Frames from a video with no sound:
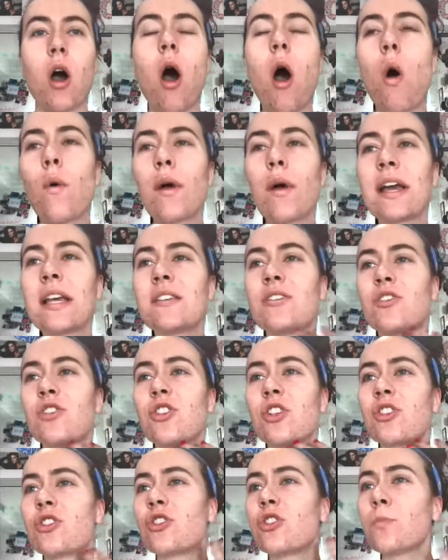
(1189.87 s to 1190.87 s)
always
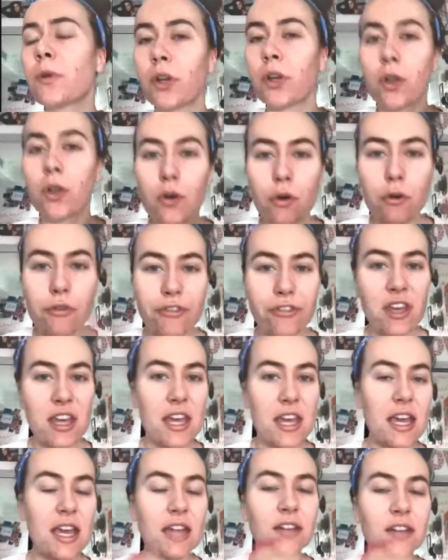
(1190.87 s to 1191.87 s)
just super goofy and